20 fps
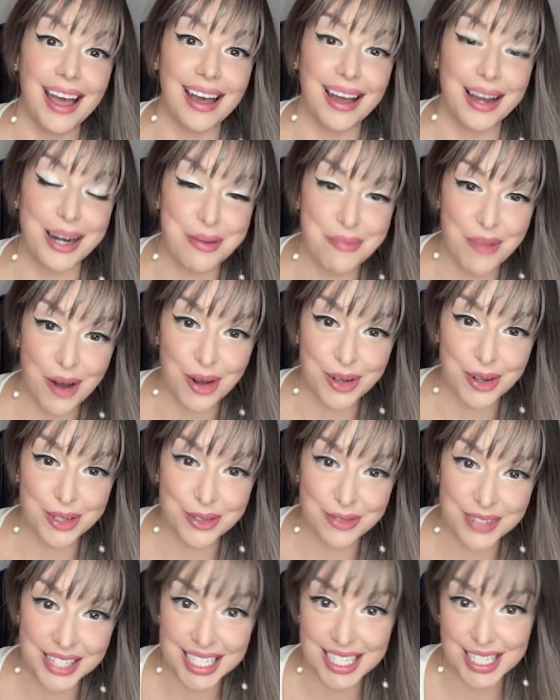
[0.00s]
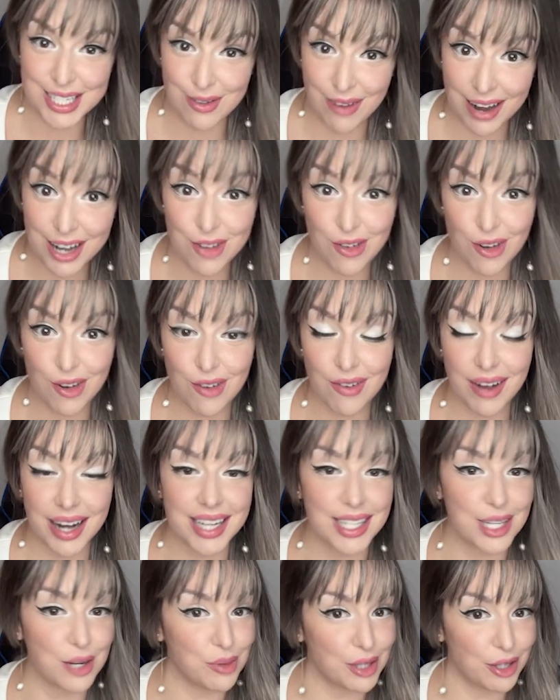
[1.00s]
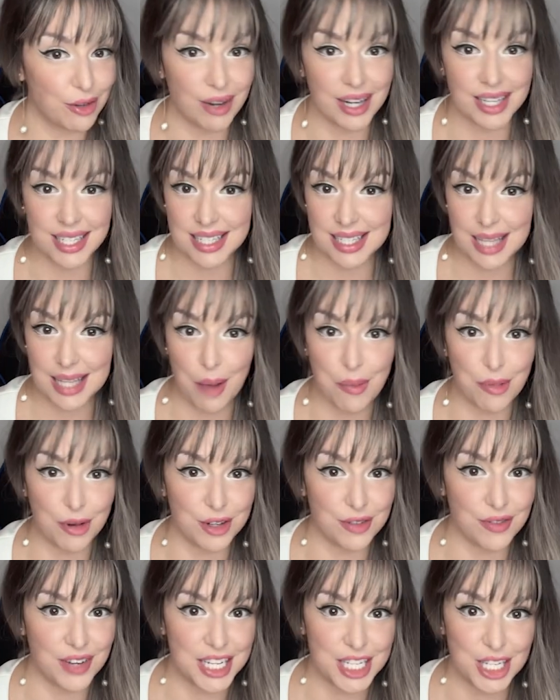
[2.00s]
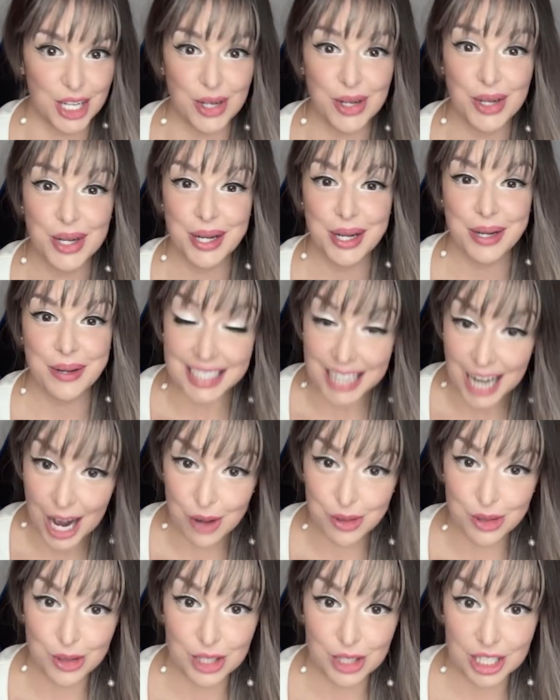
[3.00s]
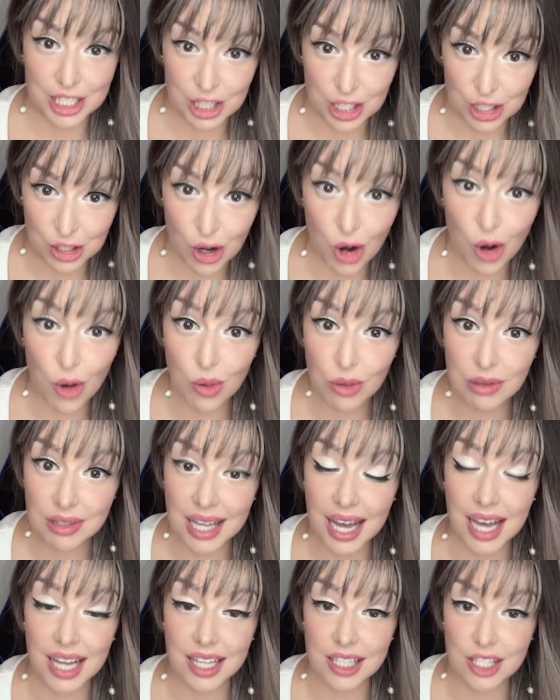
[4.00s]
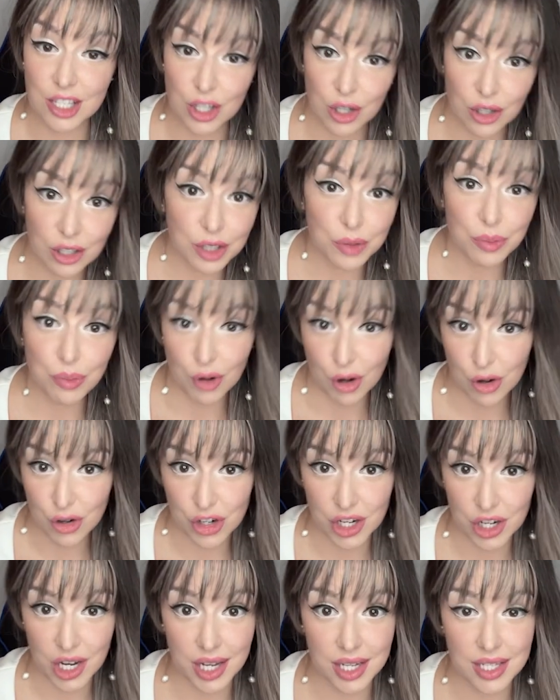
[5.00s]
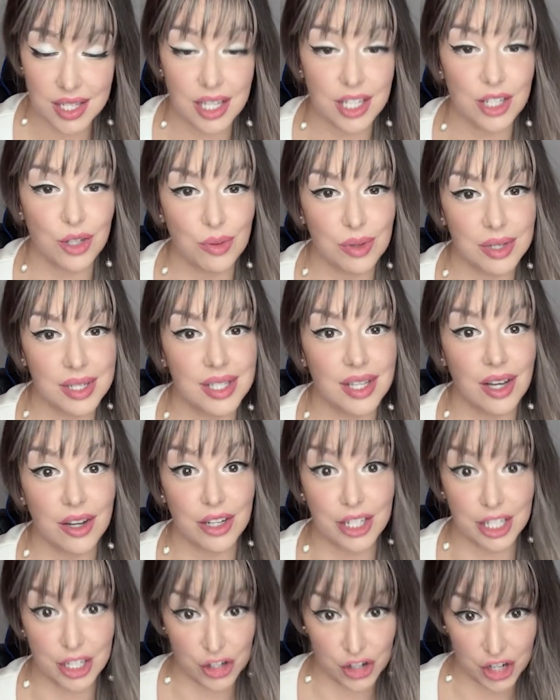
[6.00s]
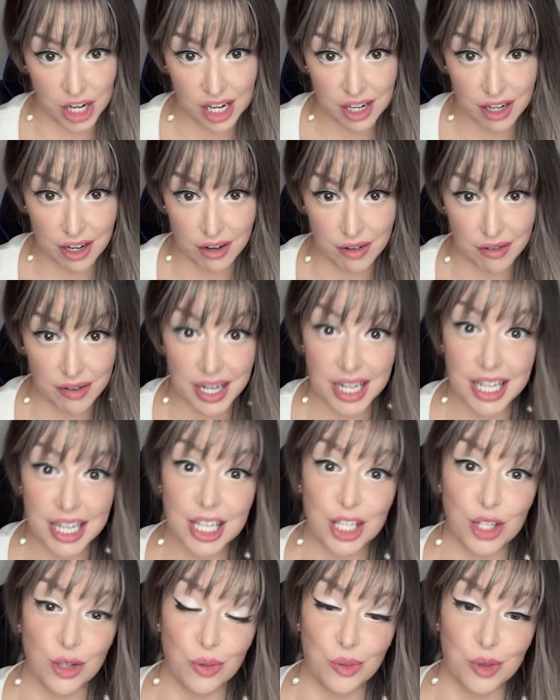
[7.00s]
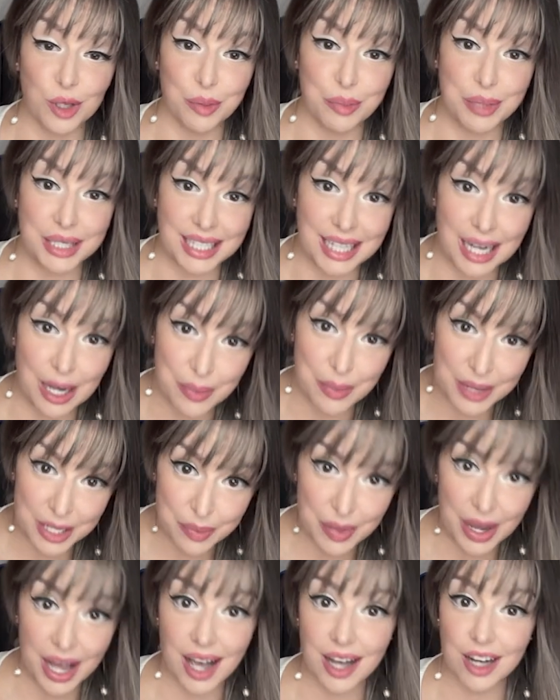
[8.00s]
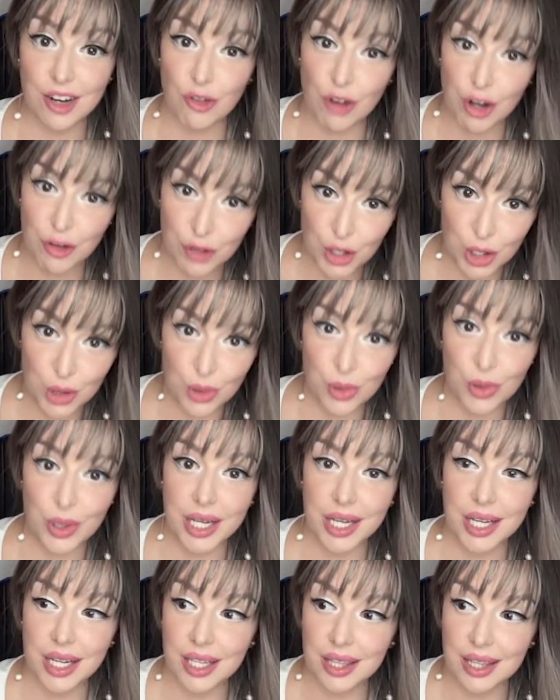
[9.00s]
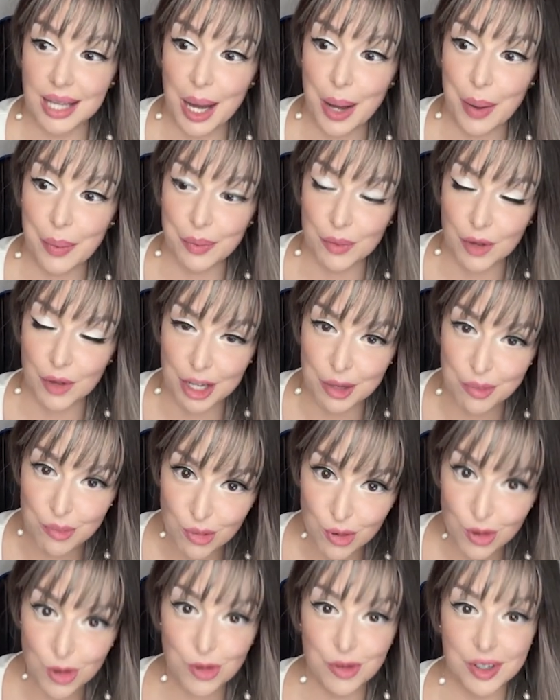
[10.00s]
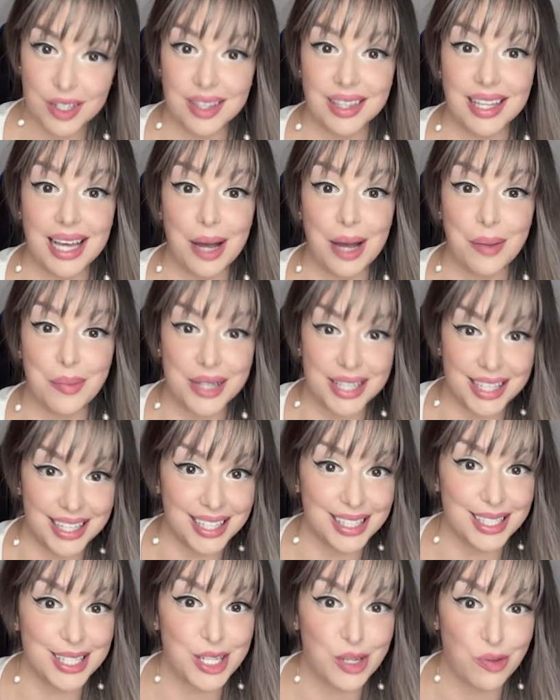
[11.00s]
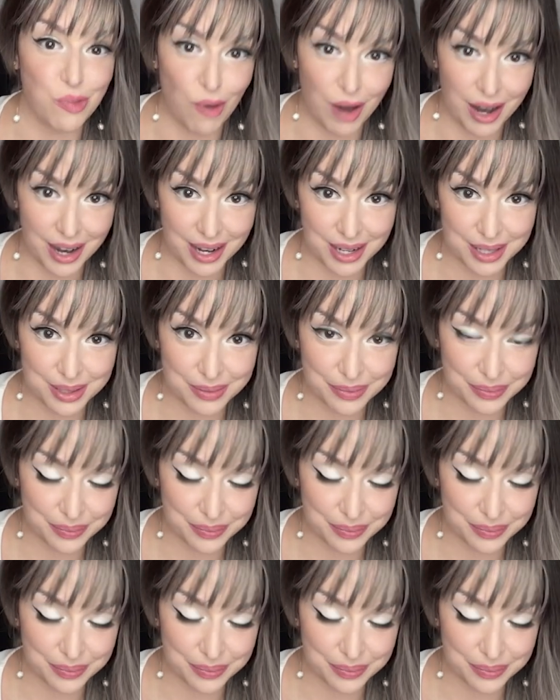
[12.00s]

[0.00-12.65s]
And about Venus retrograde I will create a separate video. Now you need to know that certain projects that you will start in January, you will be coming back, reviewing them, improving them in spring.